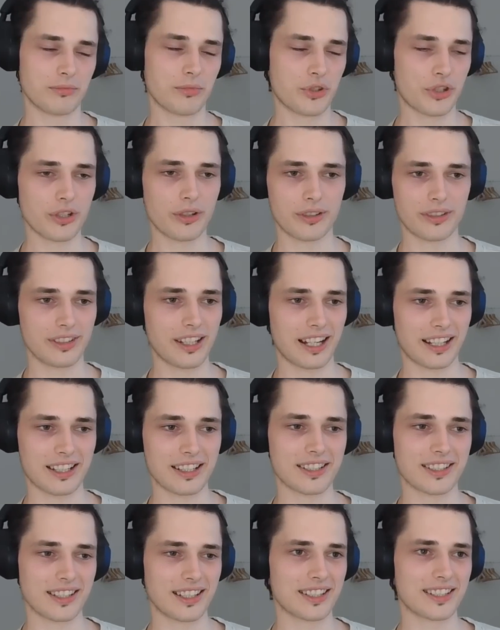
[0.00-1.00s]
sure, like
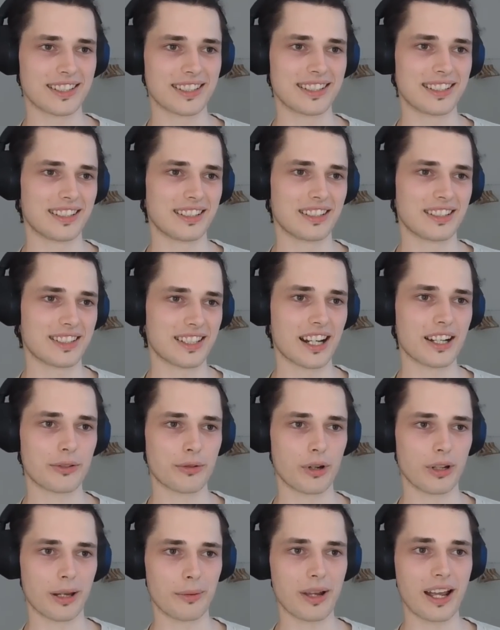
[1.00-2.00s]
it's not a
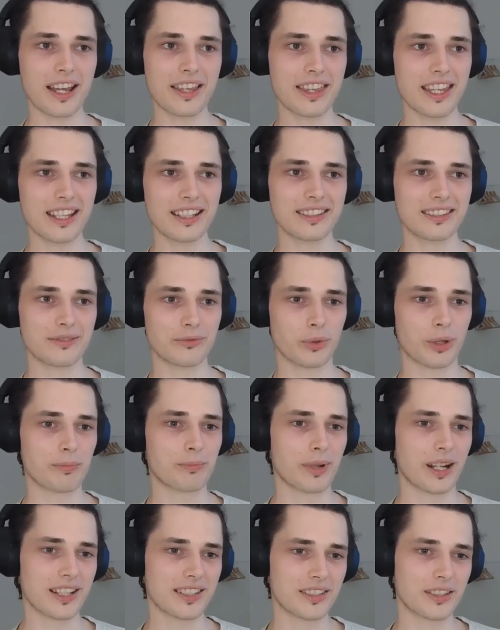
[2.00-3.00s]
rollup. I think
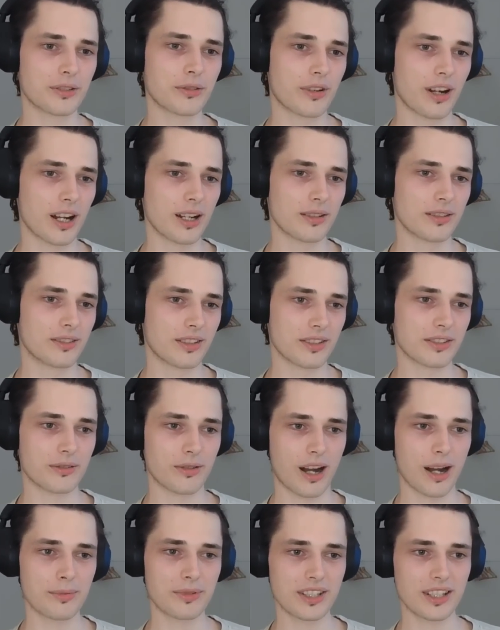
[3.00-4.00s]
what best
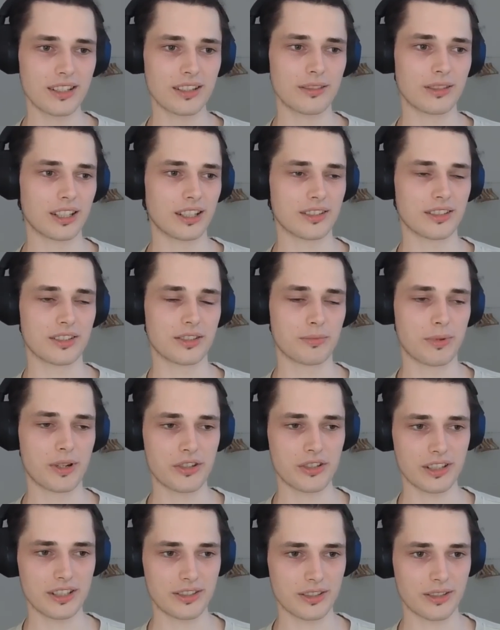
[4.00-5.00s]
describes it,
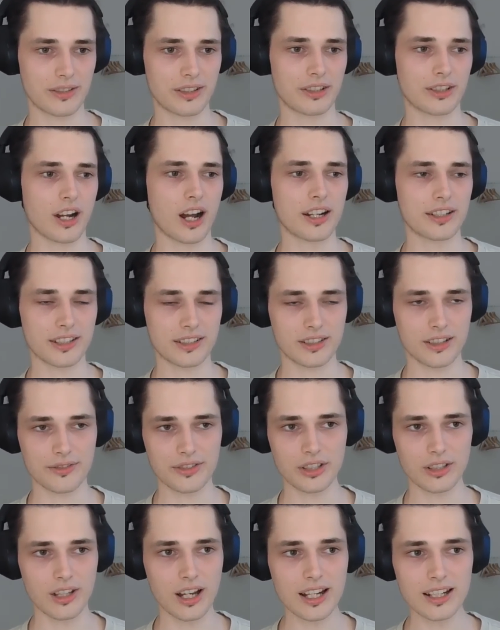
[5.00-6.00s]
especially sort of in the context of
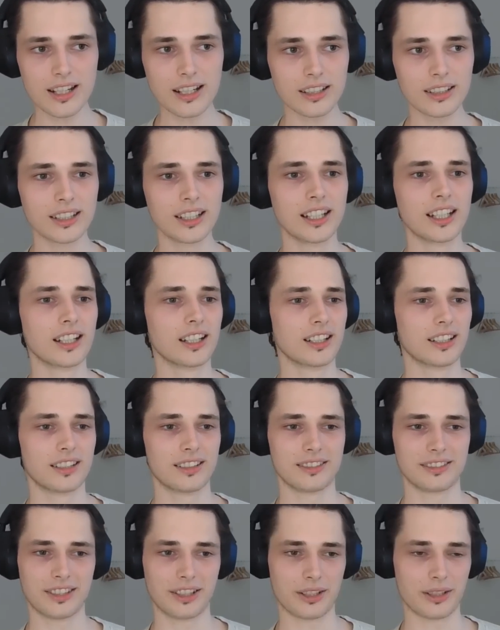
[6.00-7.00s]
Solana,
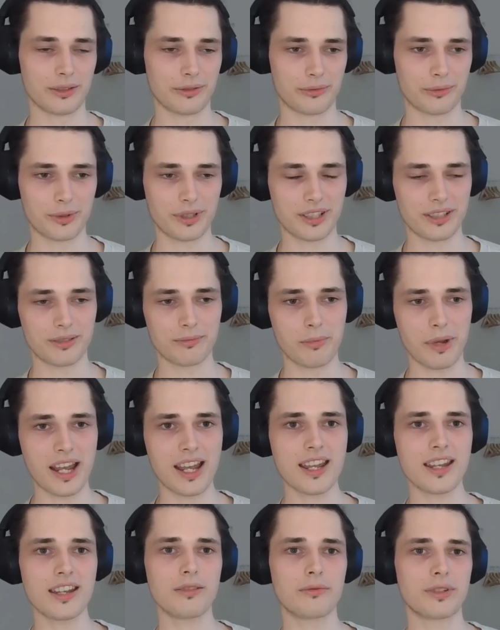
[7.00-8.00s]
if
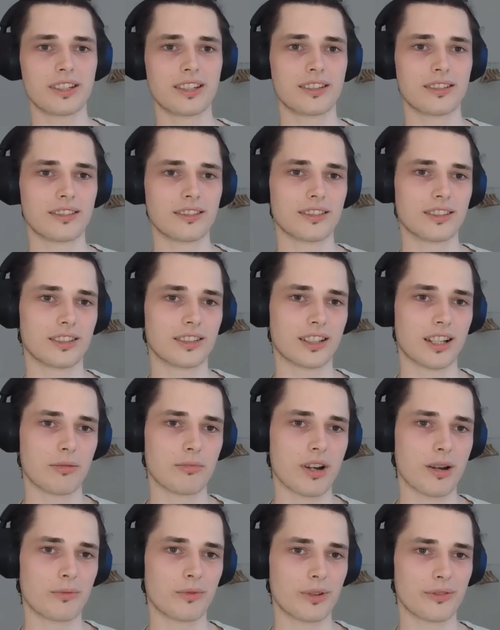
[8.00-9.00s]
we can
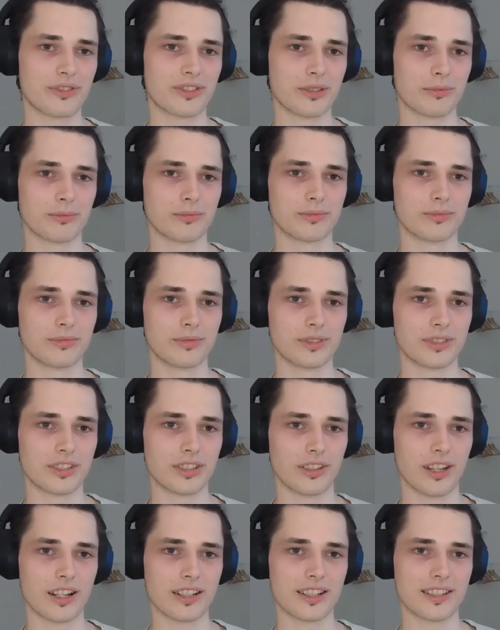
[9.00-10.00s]
come up with some
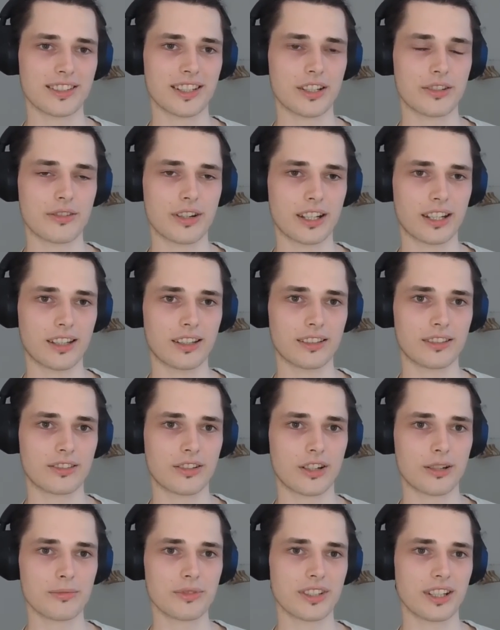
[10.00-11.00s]
Solana centric
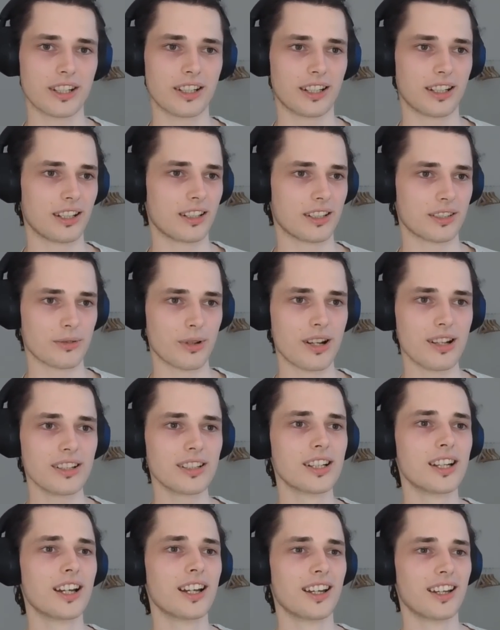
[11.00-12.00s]
terms as
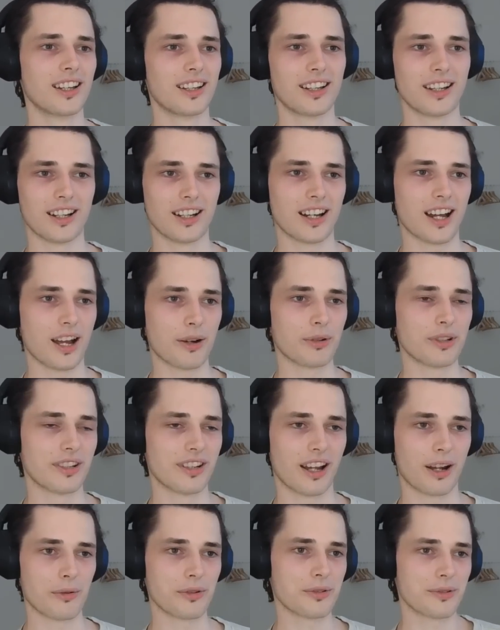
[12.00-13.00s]
well. I would
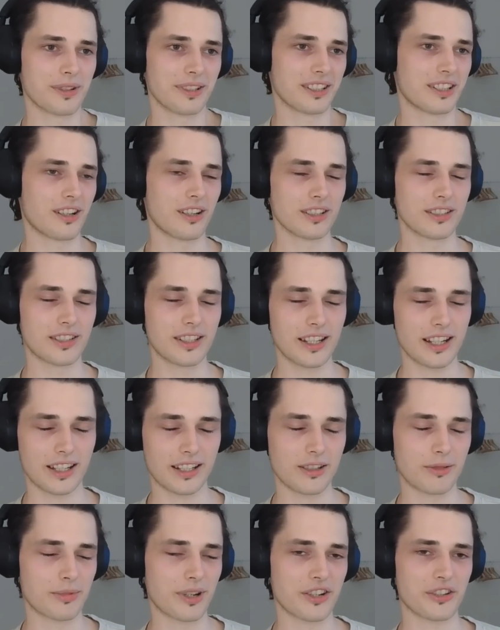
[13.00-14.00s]
really call it
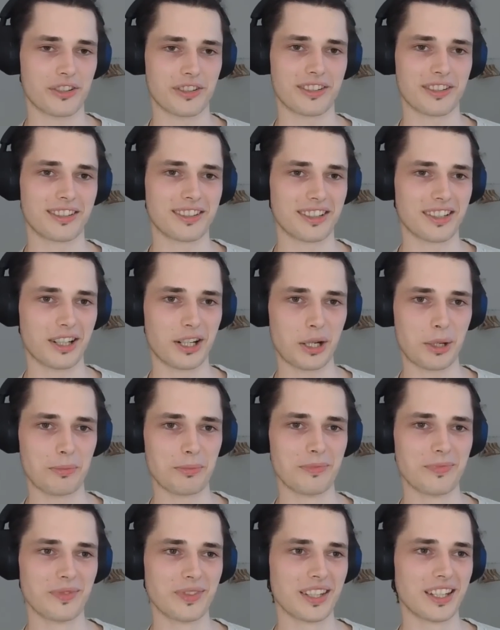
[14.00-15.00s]
ZK compression.
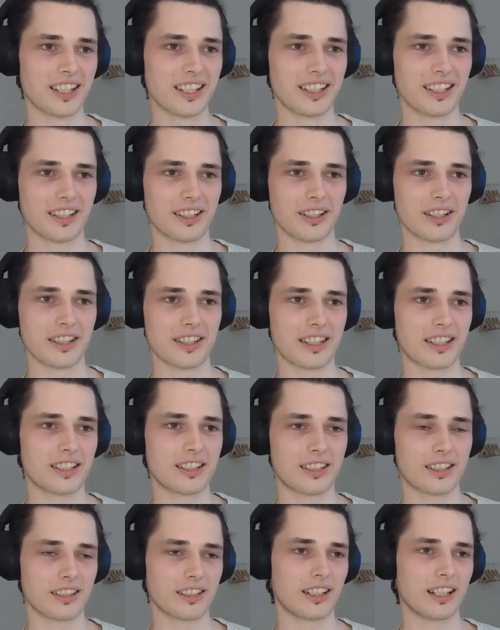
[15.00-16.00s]
I
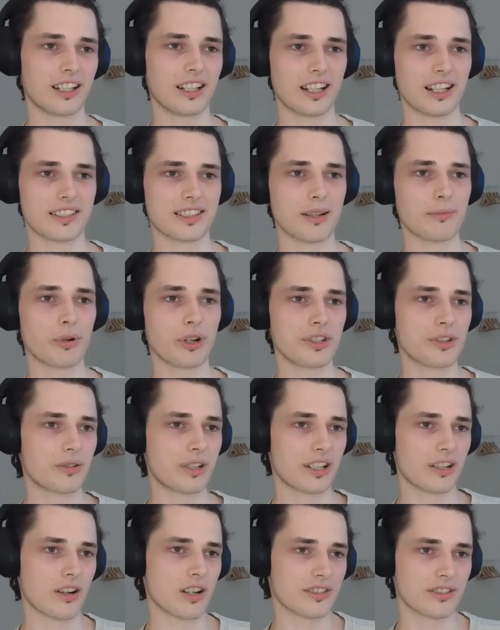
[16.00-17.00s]
think at some point you
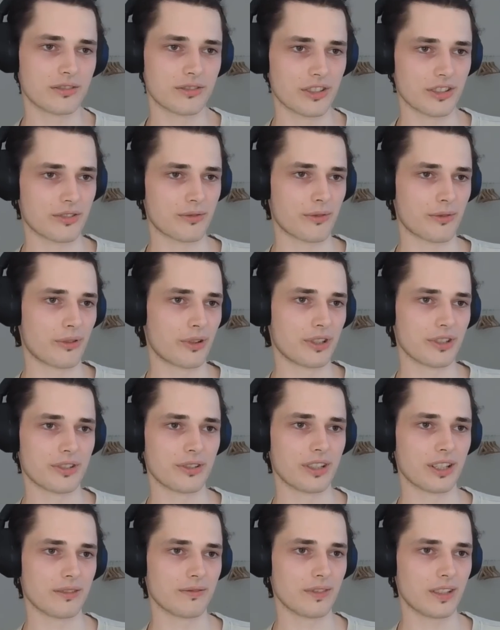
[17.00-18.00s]
can also just refer
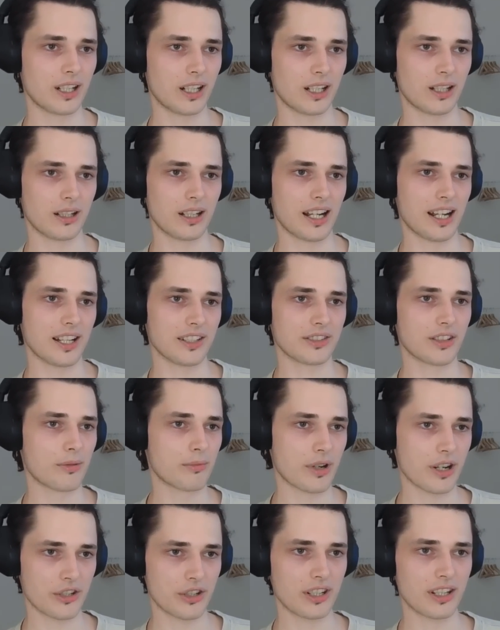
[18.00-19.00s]
to it as
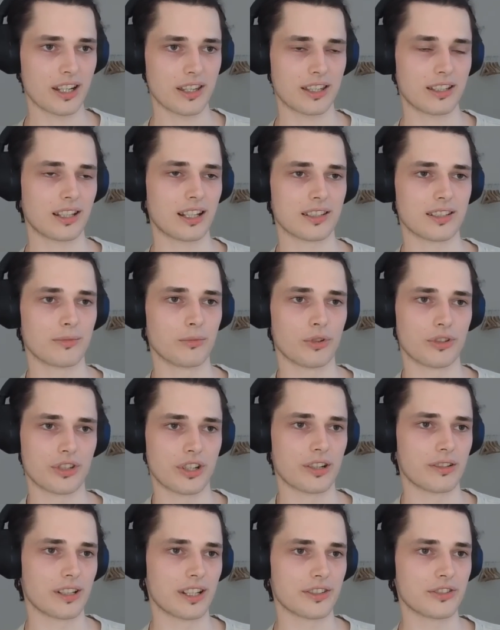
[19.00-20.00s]
compression. I think that's a more
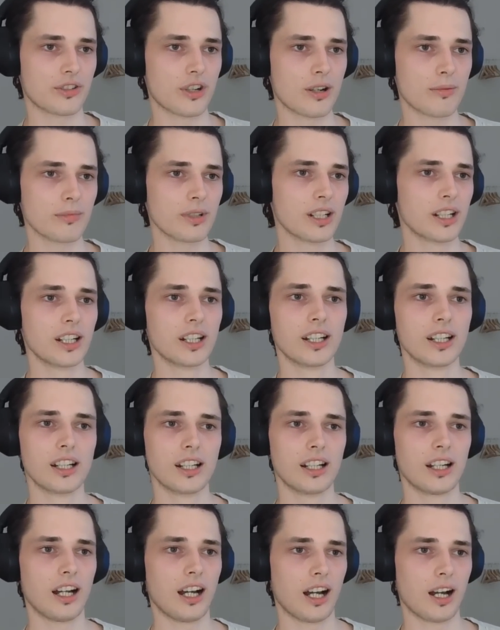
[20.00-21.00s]
generalized term.
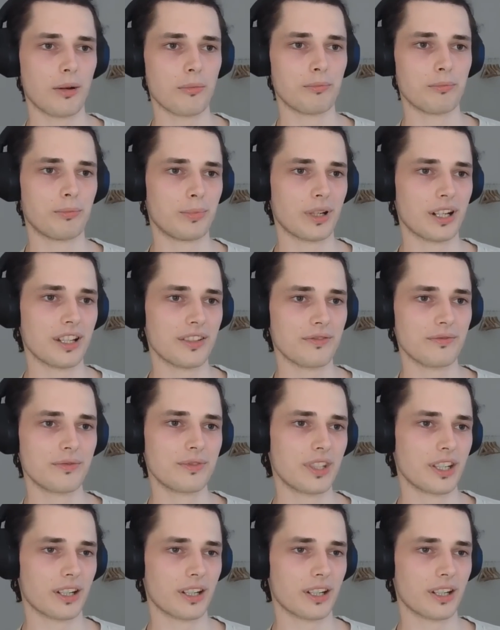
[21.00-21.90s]
But